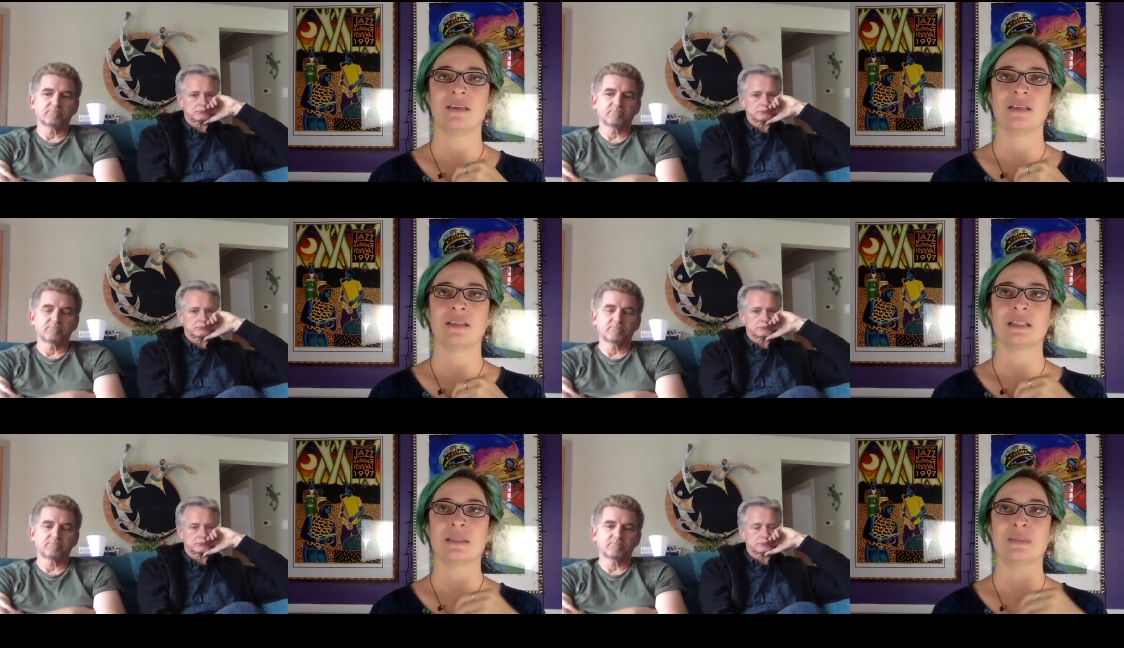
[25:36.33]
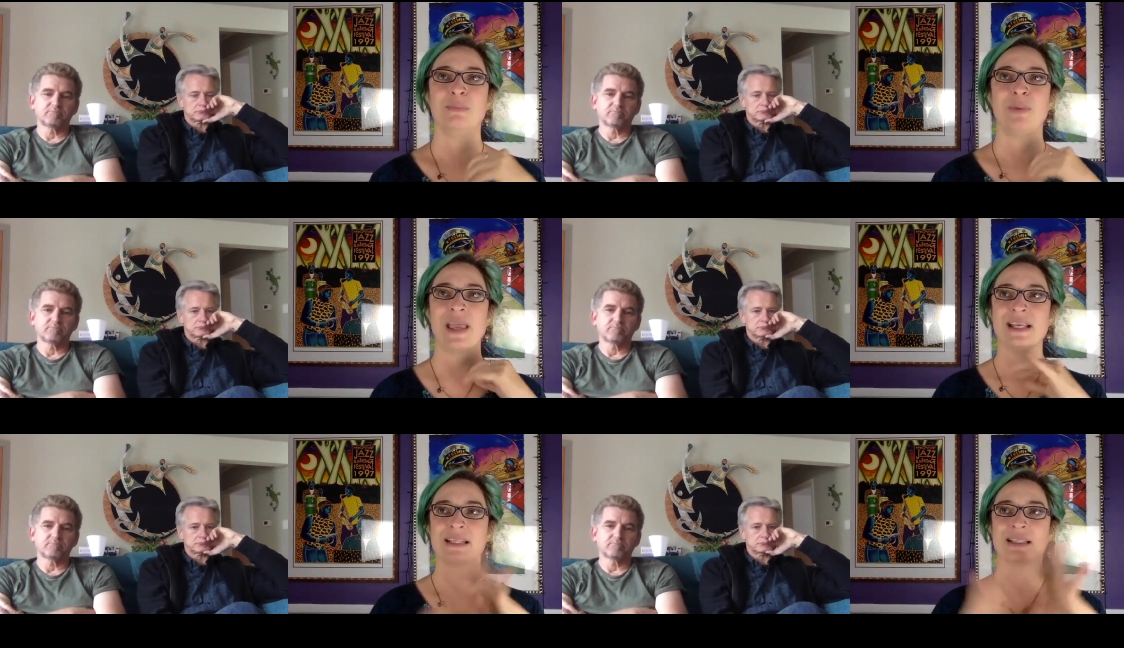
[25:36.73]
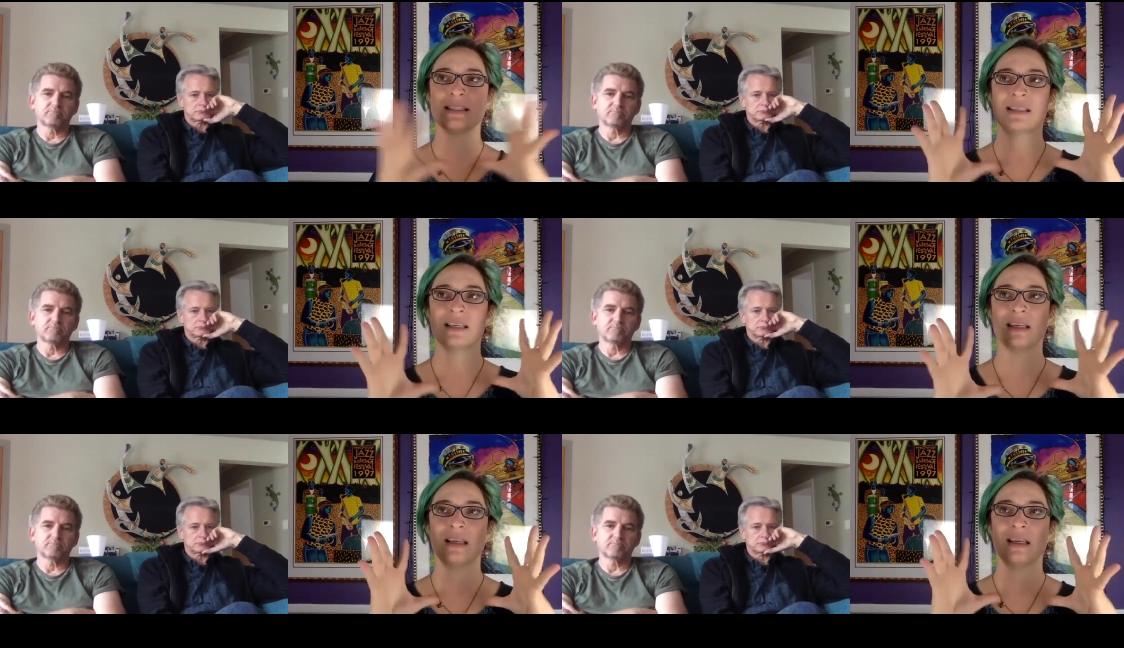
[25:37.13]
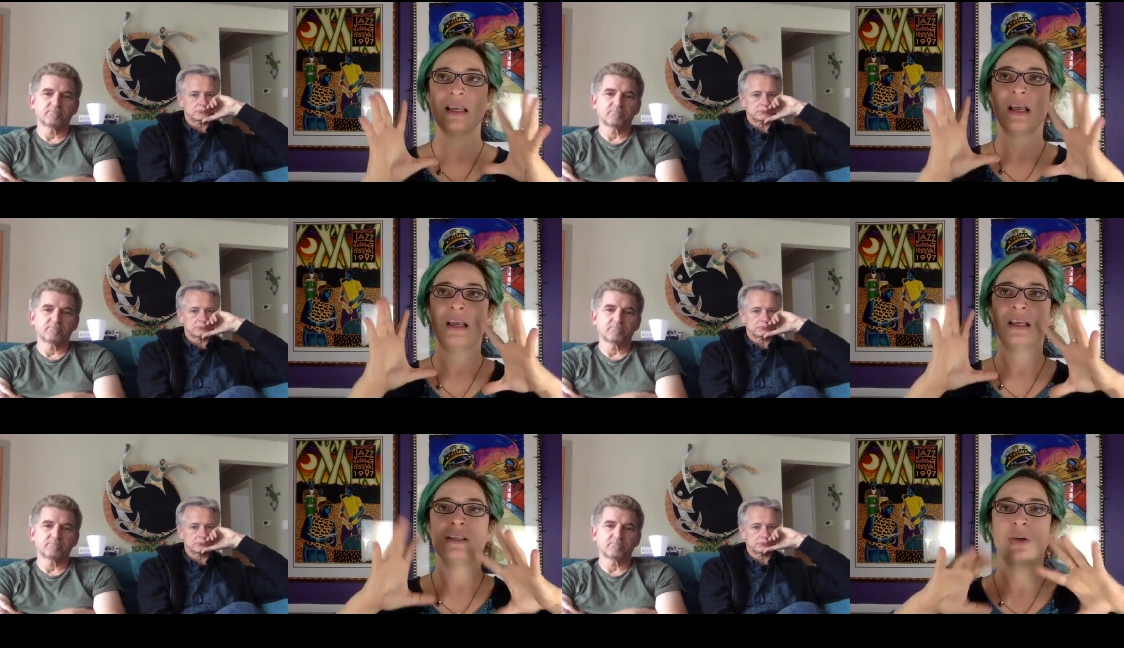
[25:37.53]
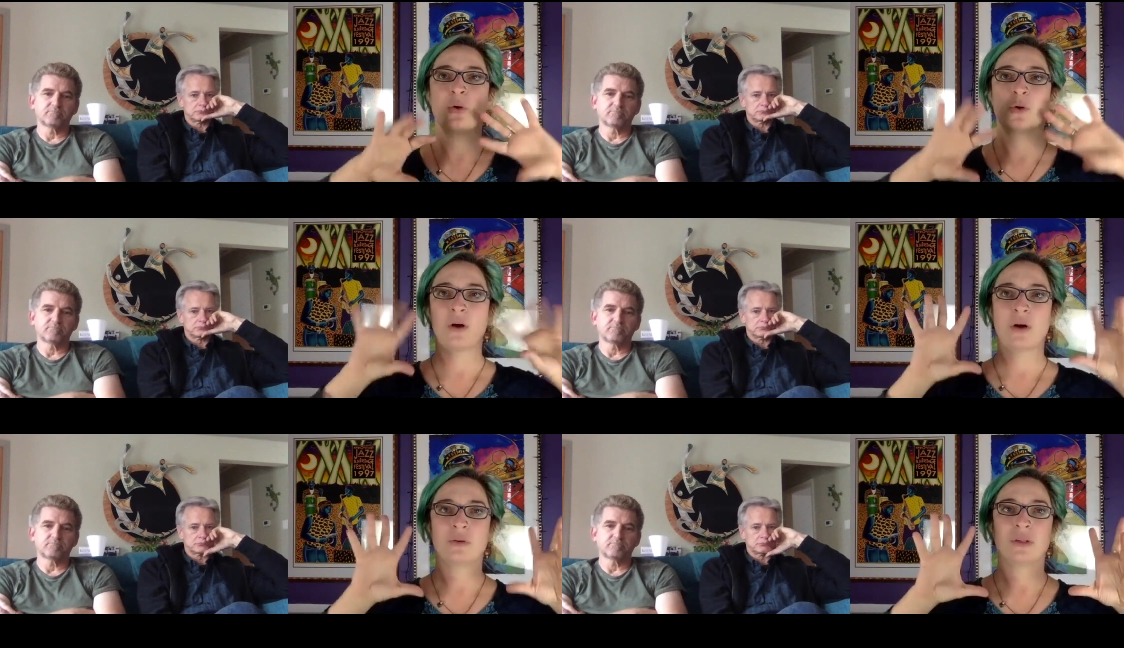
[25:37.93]
Speaker 1: space in
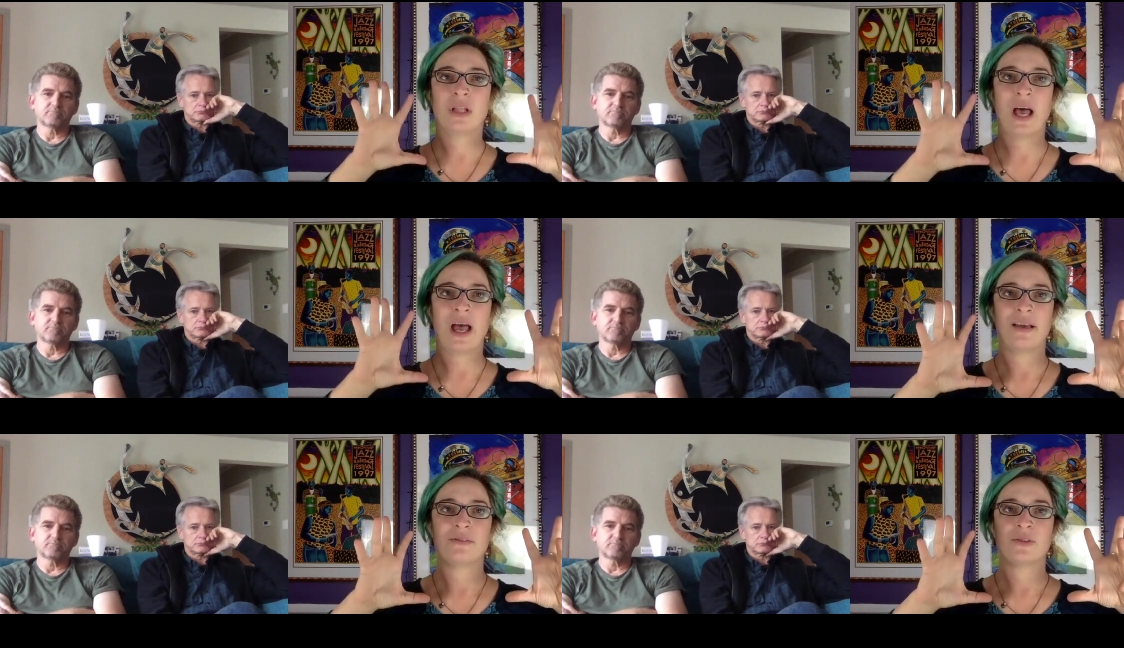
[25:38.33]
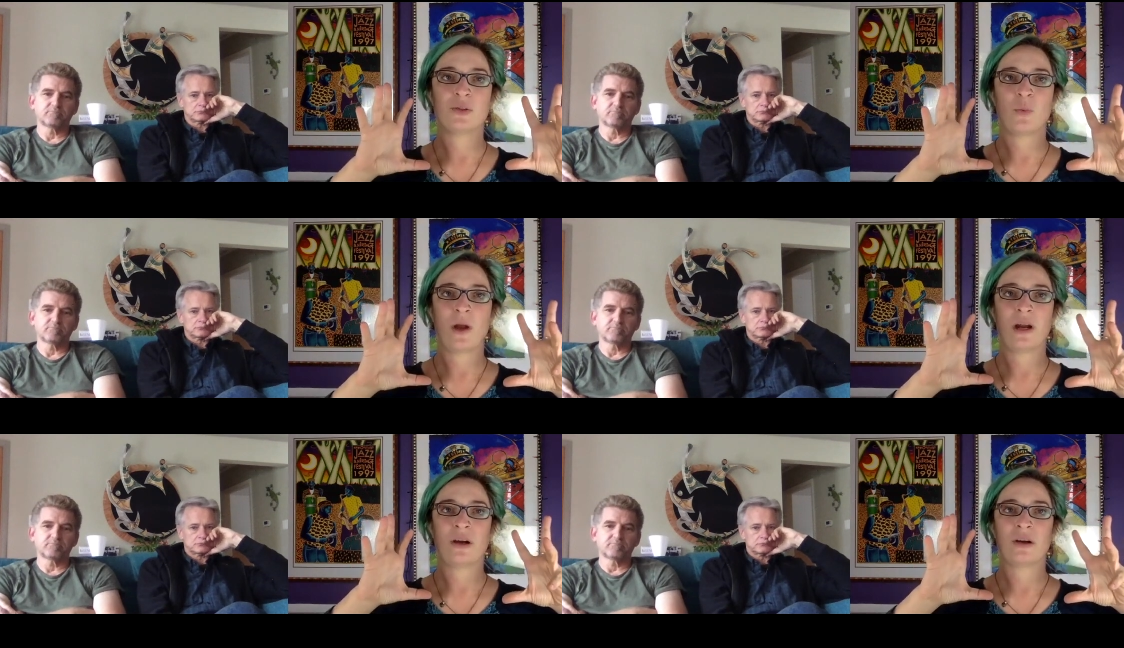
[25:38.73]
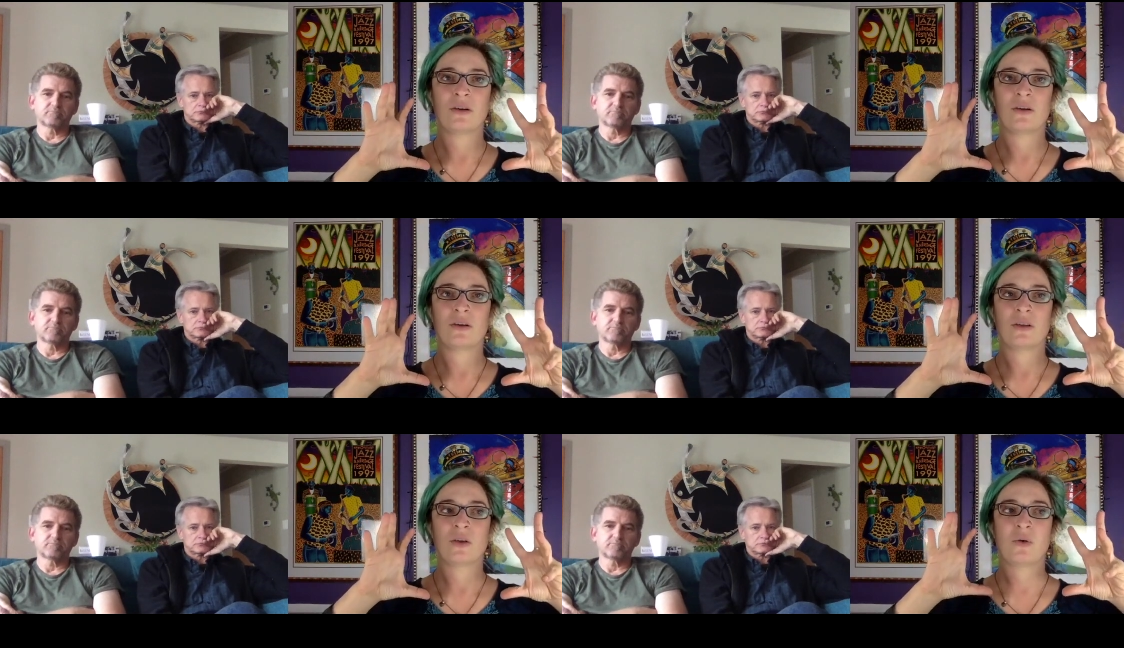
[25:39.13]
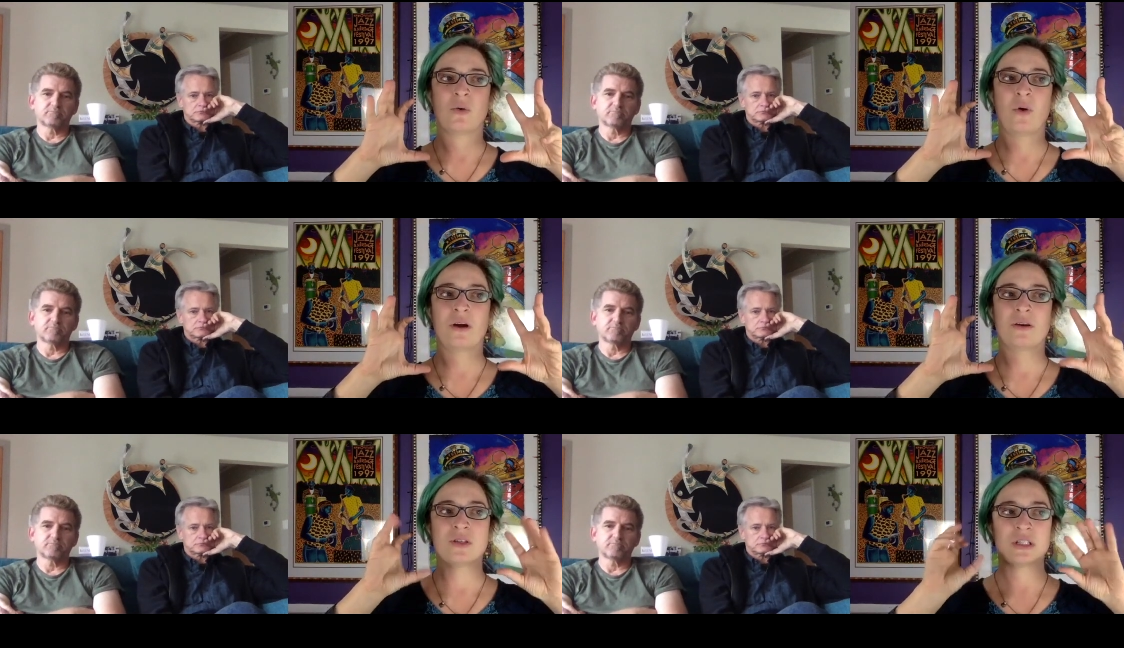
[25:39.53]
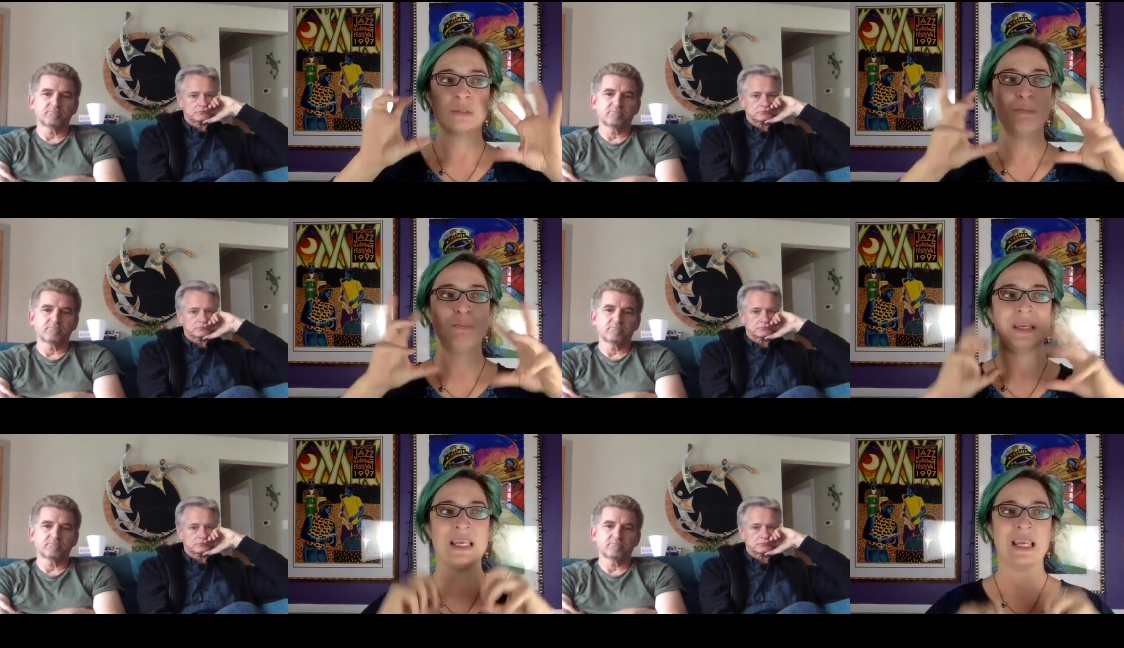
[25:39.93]
your own lives where you are
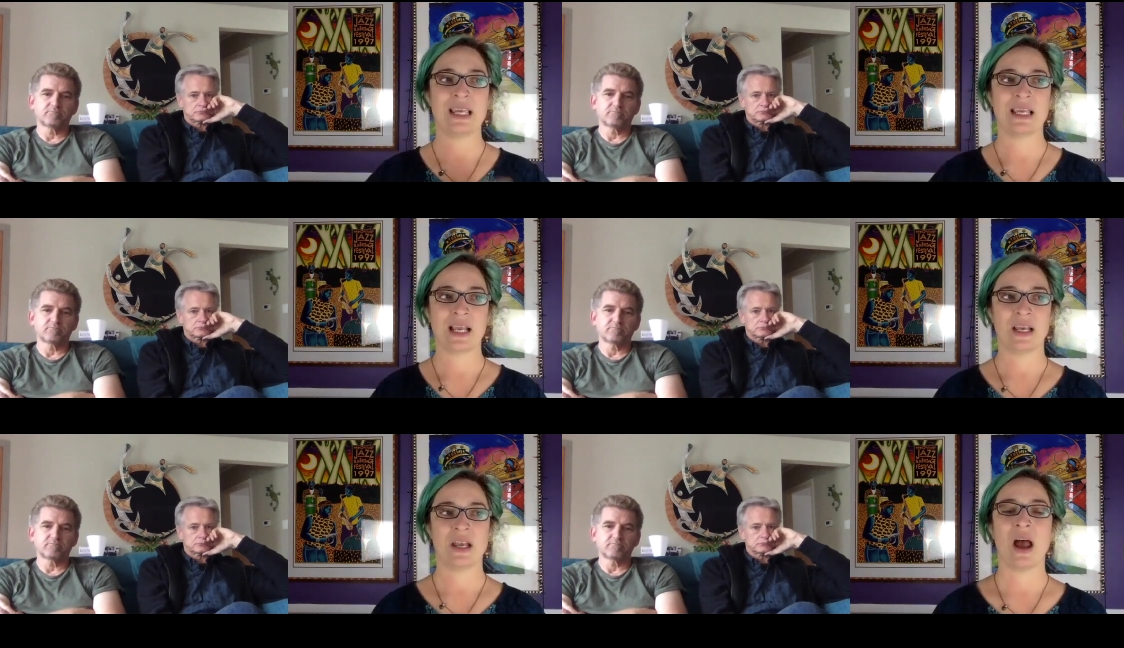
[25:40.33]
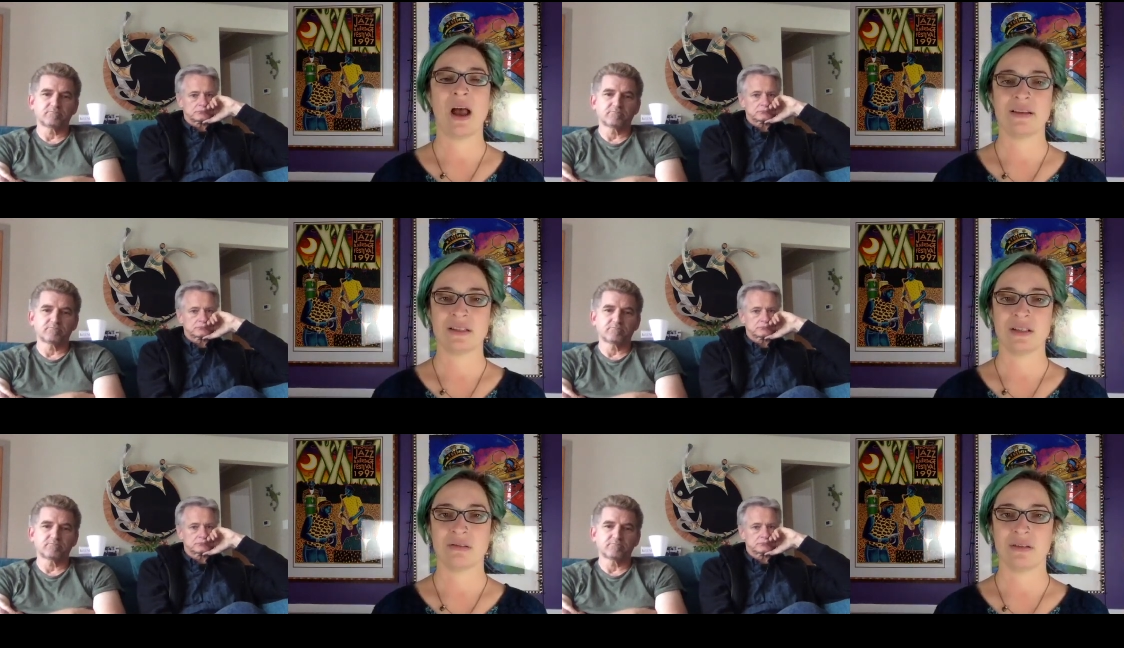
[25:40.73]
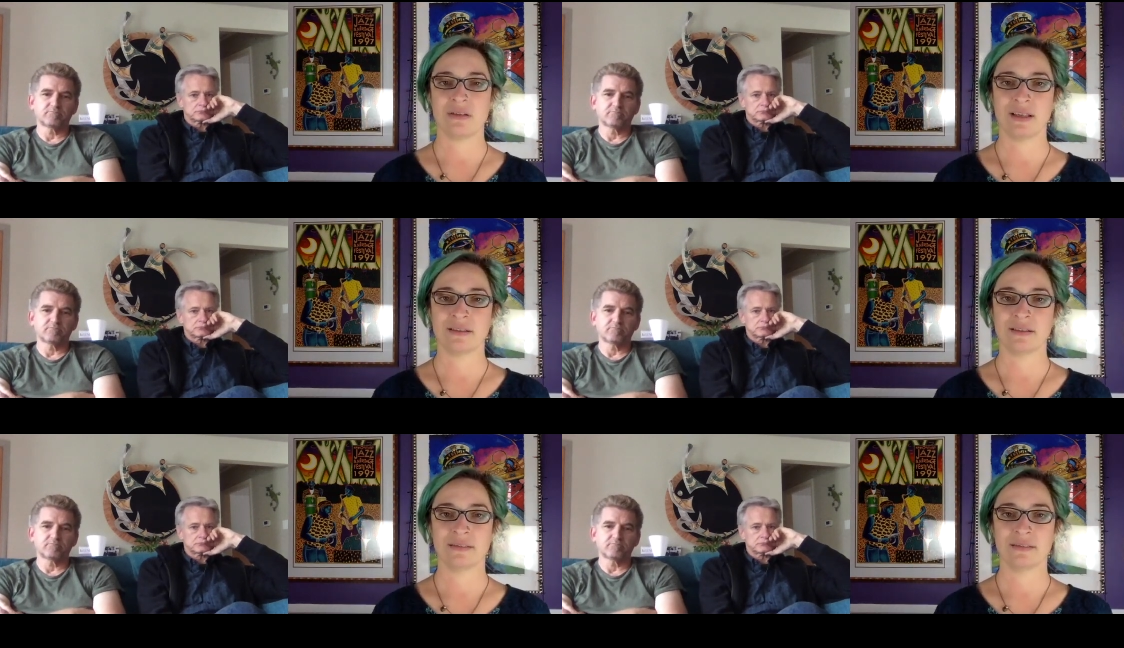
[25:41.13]
just being and not doing,